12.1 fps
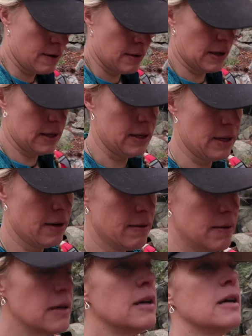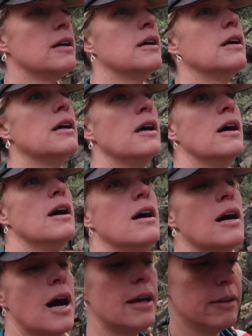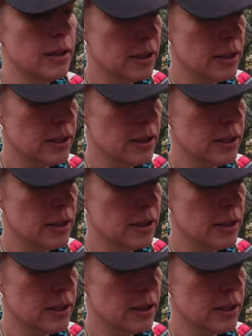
Uh, you know, I